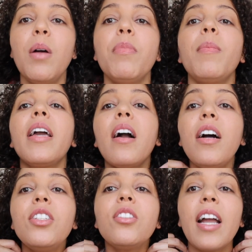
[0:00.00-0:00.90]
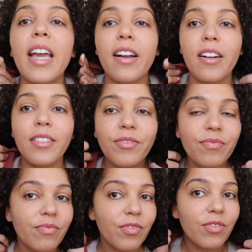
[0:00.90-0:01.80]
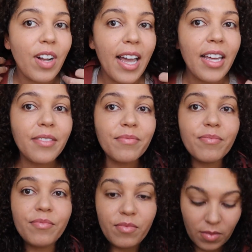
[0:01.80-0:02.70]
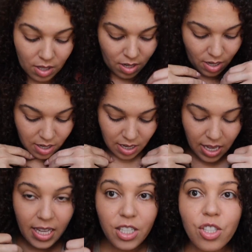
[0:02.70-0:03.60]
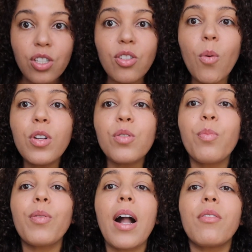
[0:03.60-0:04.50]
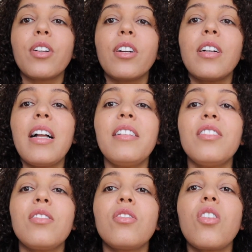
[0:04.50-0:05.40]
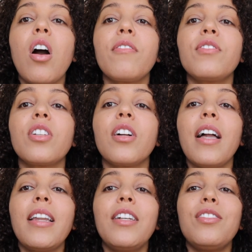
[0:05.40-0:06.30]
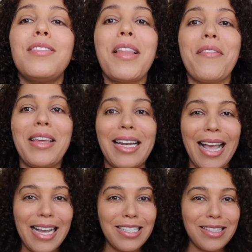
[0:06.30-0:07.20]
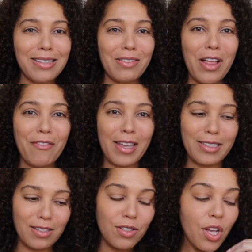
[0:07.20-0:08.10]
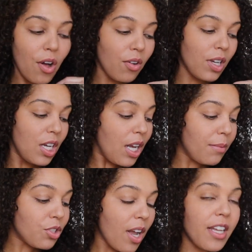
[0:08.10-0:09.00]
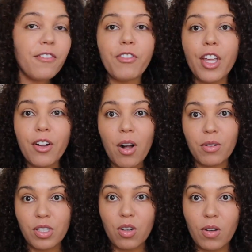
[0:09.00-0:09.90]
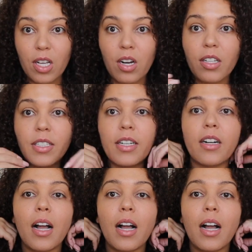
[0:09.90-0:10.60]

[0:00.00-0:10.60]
But my under hair, right, it is just so much browner and softer, and I just love it. I just love it. So I'm trying to figure out what's going on here.